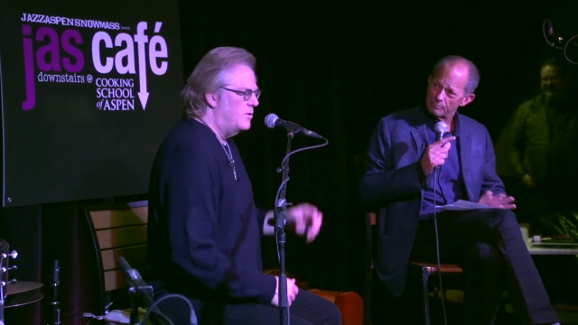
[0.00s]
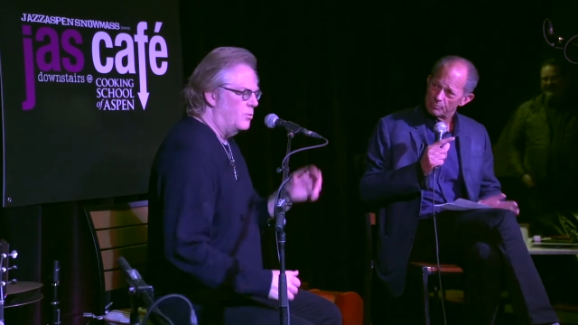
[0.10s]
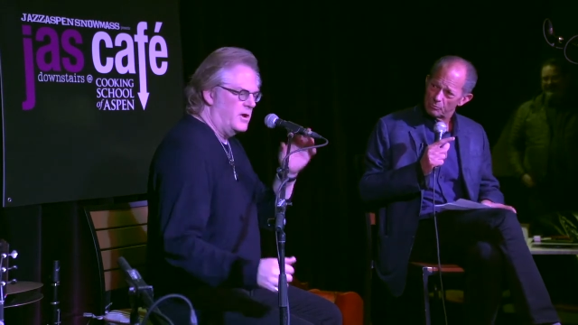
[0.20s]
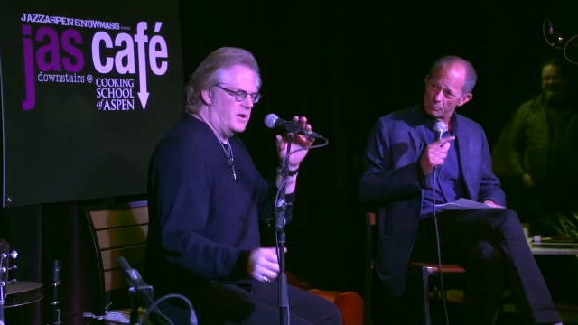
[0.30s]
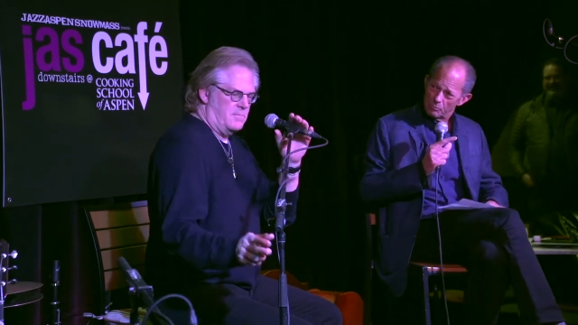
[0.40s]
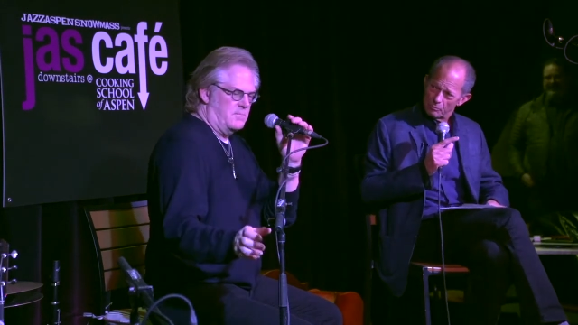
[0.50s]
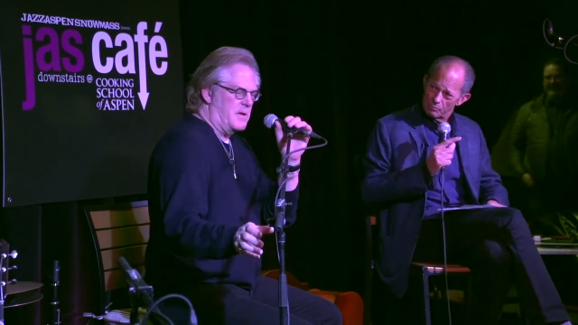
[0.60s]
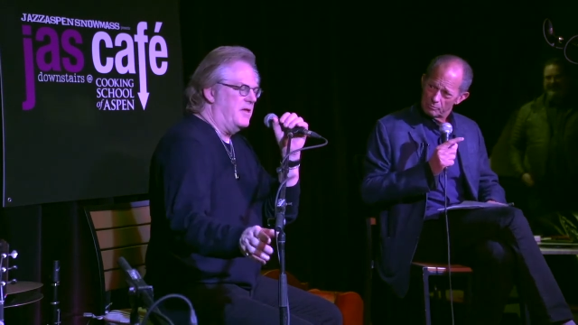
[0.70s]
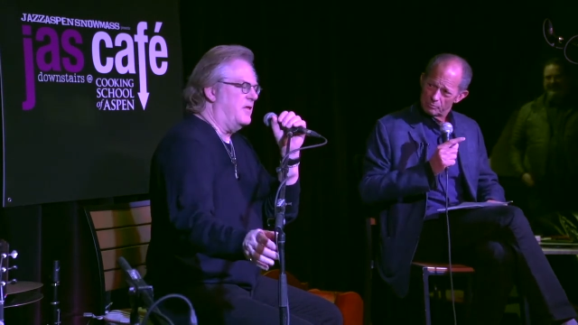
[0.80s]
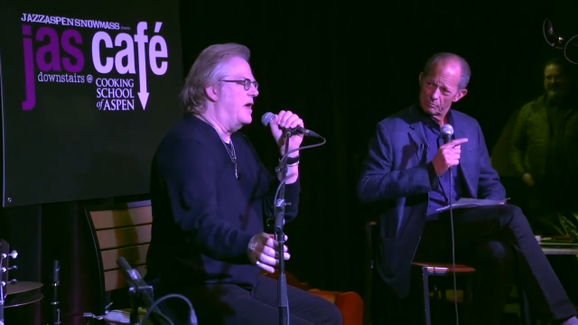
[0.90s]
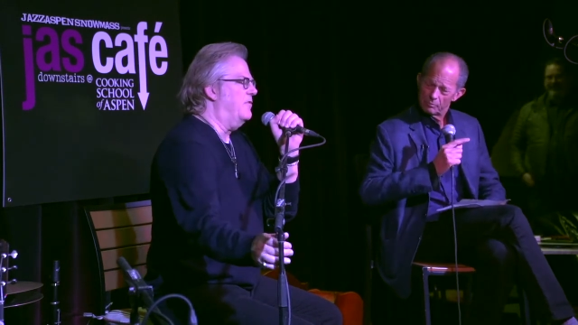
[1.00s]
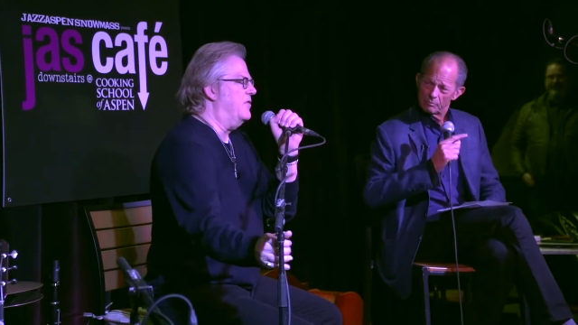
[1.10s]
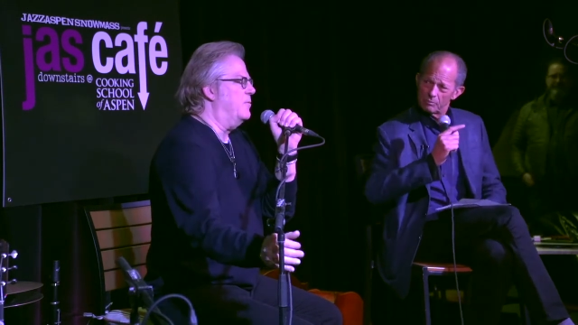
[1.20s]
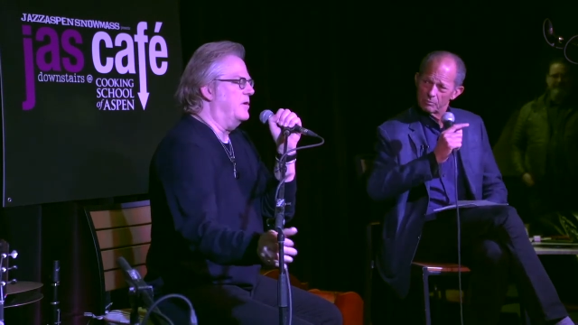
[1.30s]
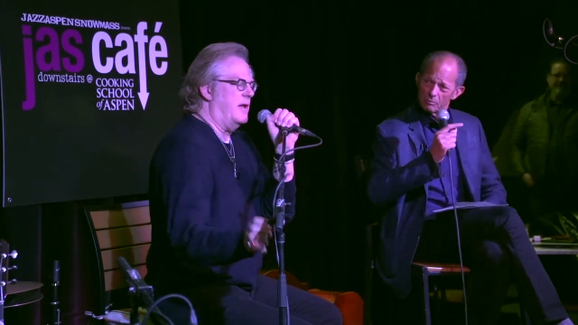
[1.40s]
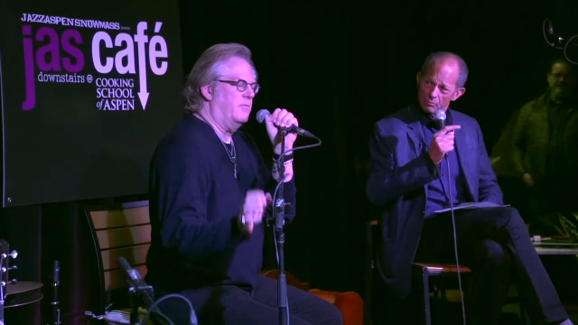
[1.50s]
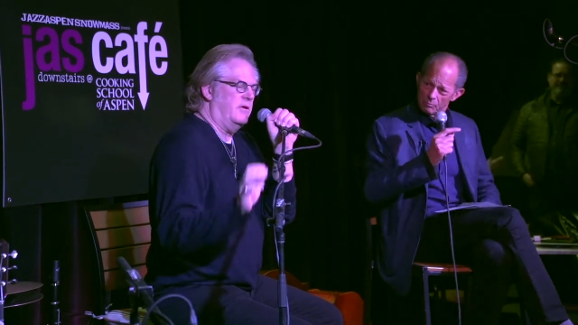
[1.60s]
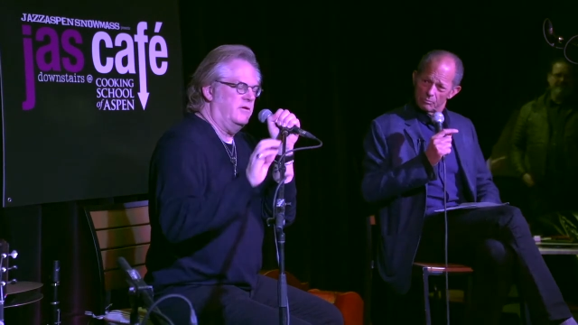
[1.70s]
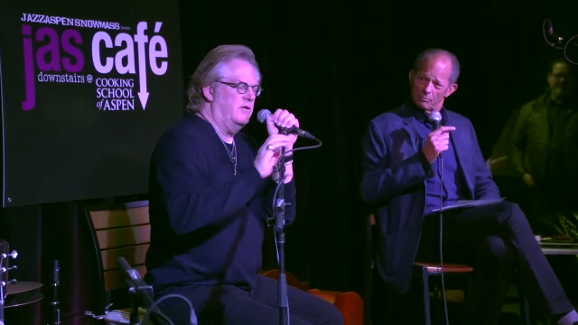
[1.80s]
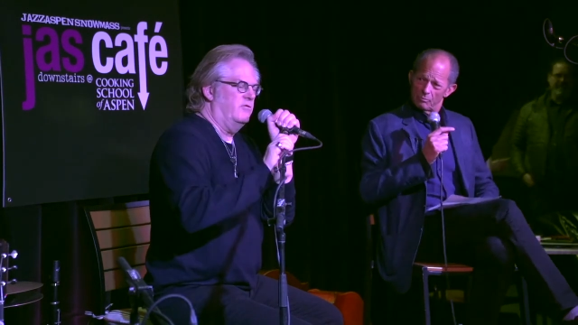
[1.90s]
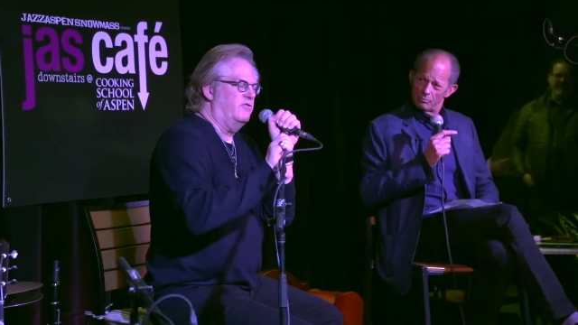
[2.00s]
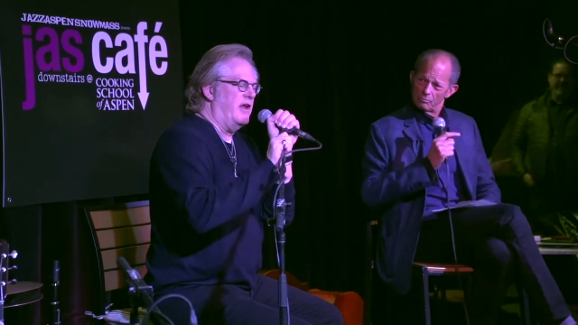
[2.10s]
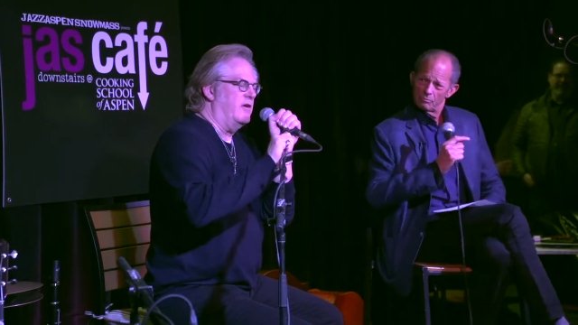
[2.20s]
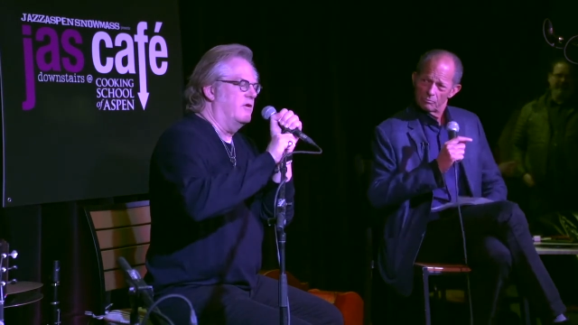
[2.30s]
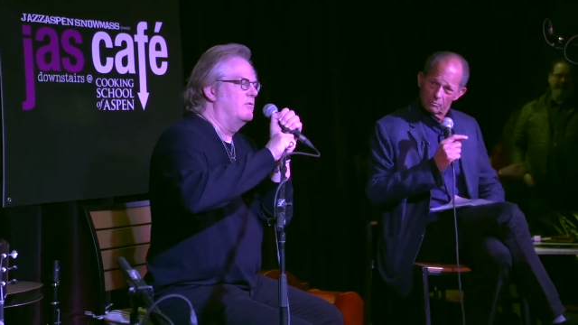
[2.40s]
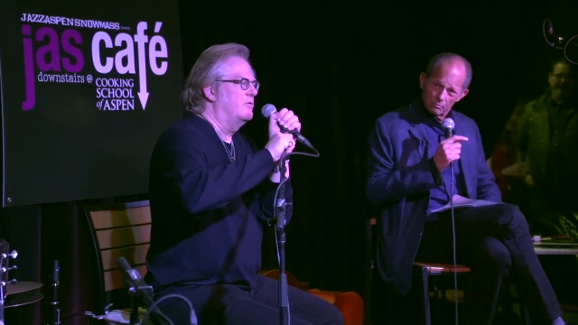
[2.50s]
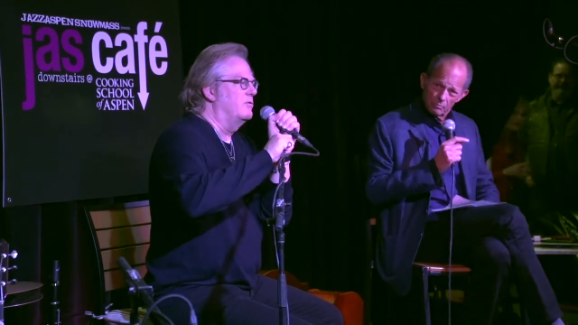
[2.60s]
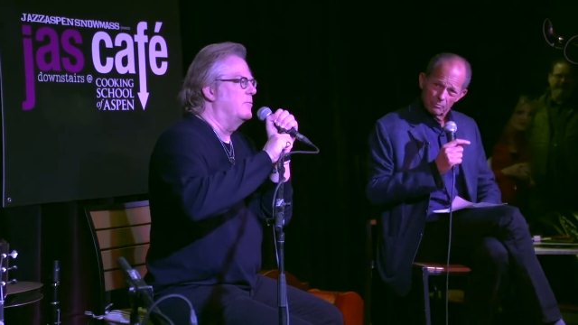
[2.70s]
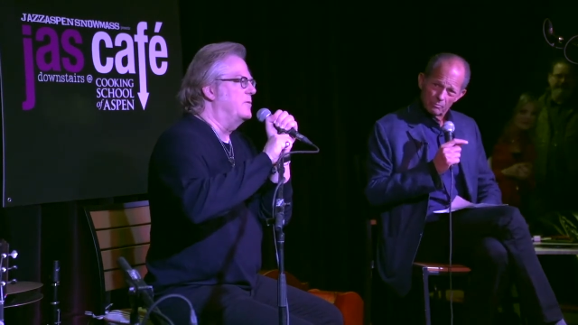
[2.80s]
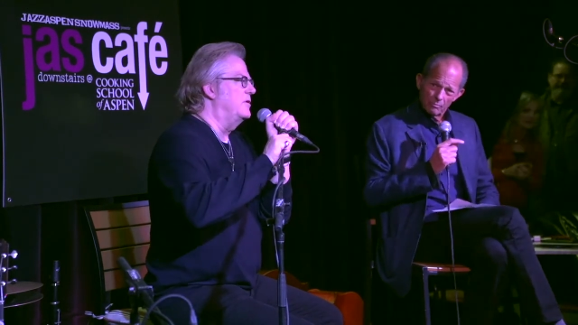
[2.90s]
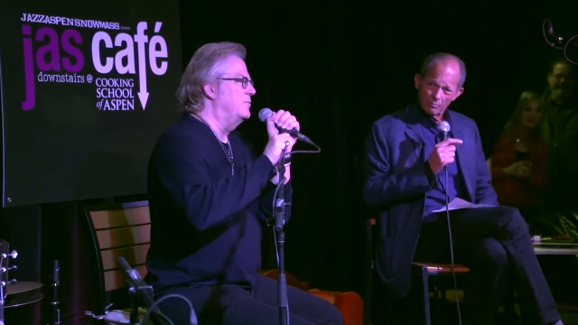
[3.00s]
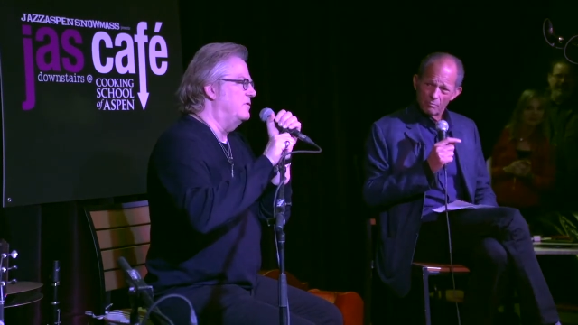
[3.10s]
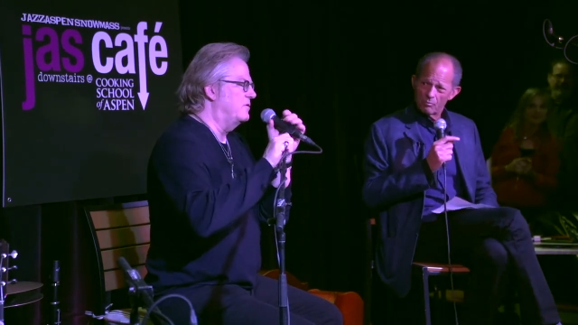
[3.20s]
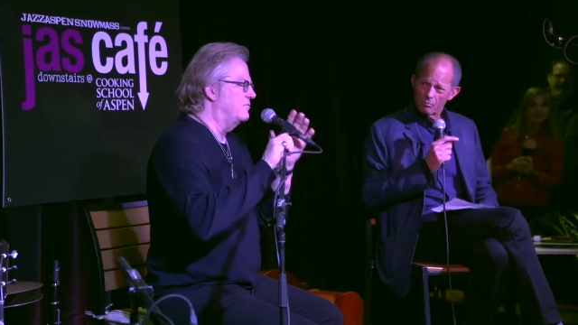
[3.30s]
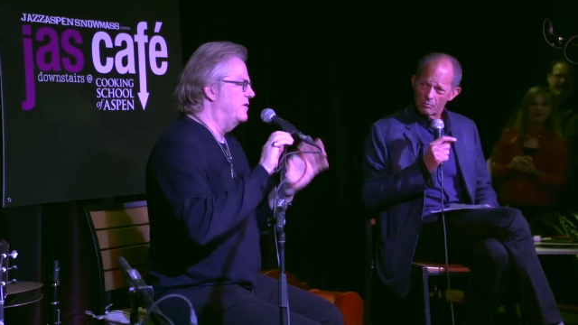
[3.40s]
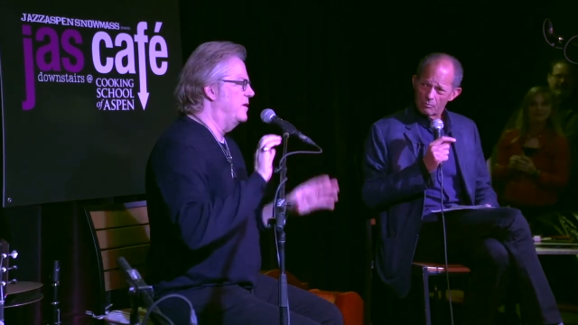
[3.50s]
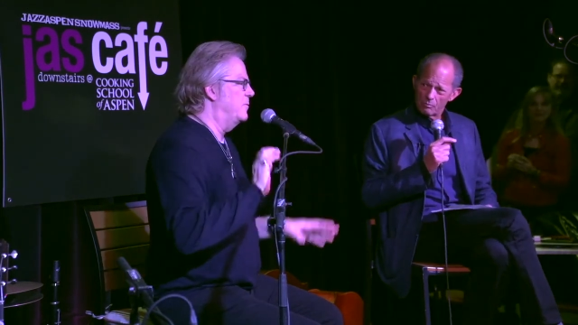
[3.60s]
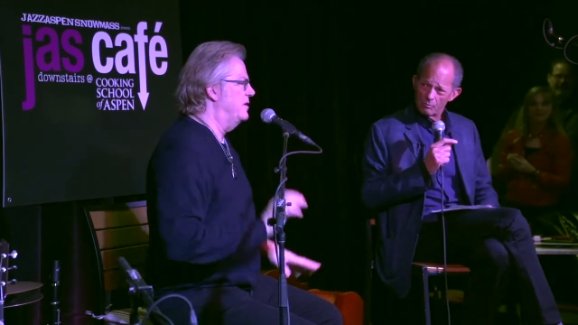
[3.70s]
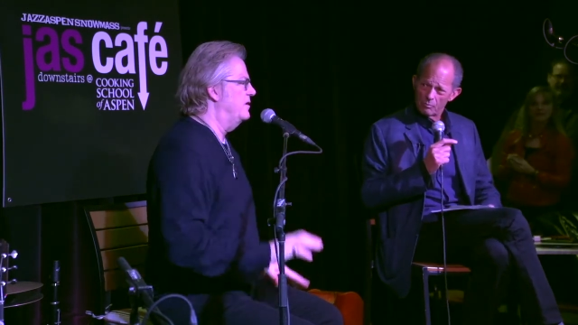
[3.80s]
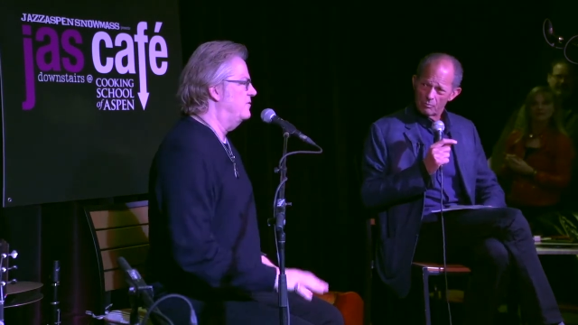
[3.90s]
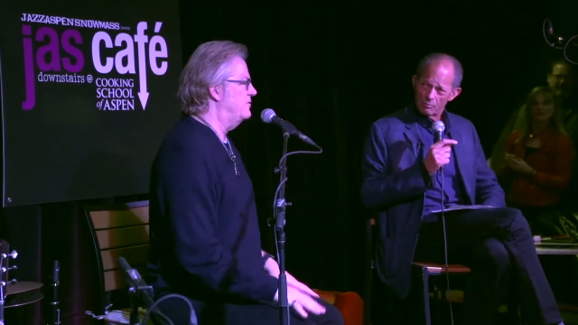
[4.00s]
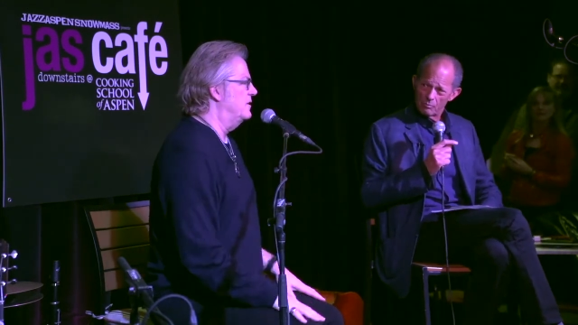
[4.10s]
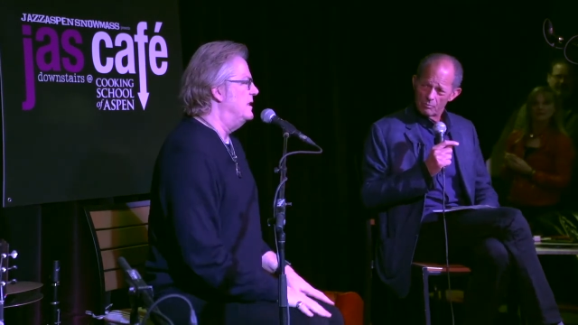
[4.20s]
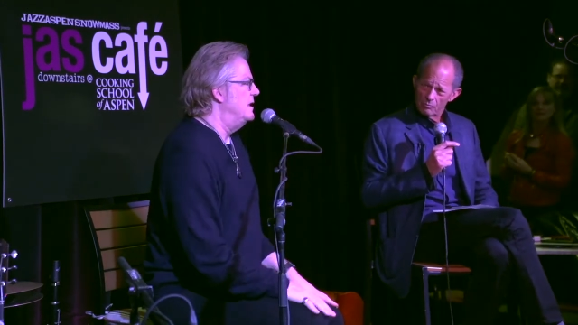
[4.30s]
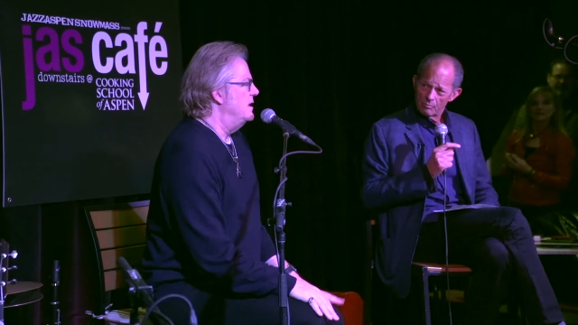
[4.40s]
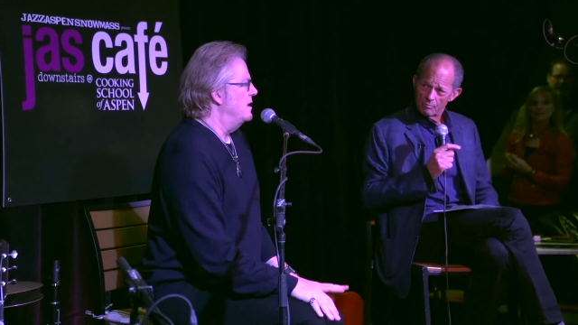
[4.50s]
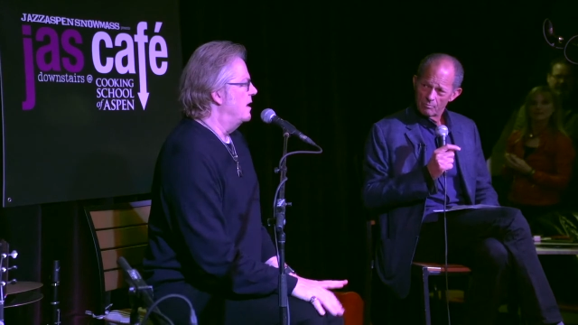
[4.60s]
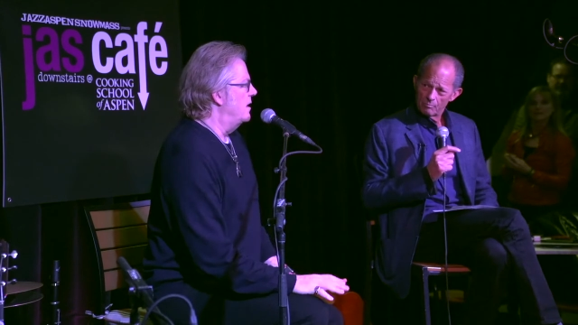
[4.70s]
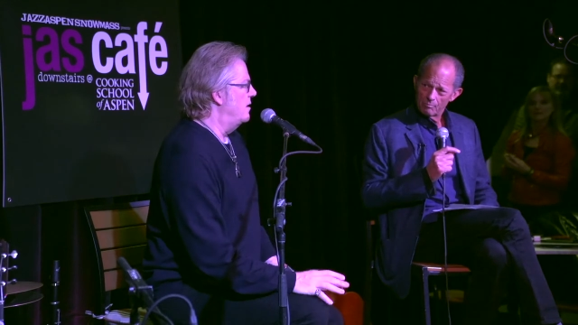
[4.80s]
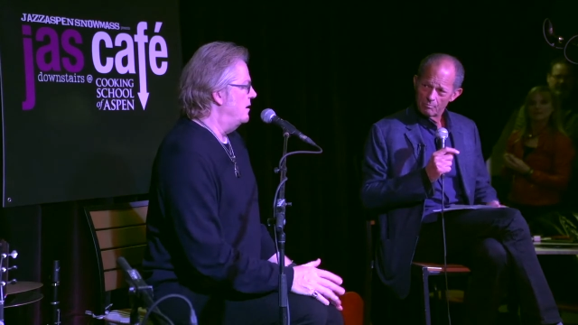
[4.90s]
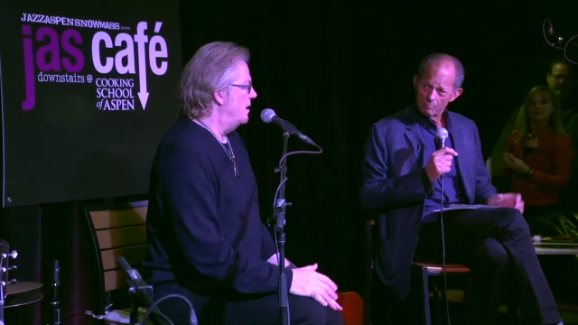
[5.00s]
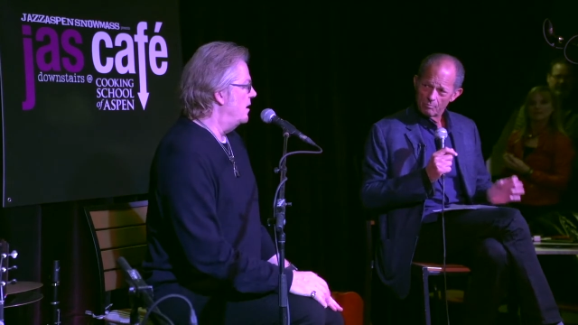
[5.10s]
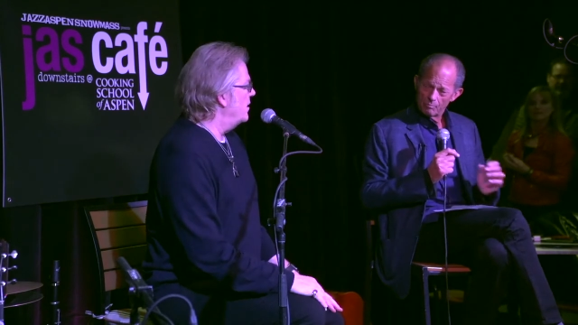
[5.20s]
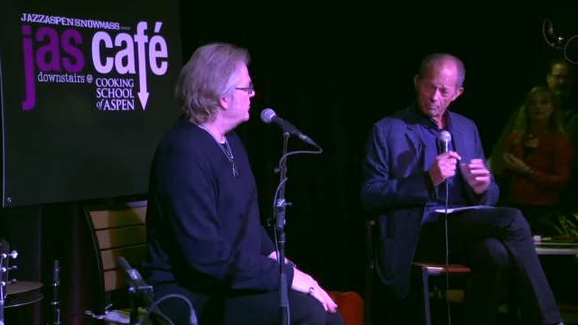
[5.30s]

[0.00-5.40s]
Speaker 1: Well, I, I think what happened, you know, Django grew up in a musical family. His uh, a, a,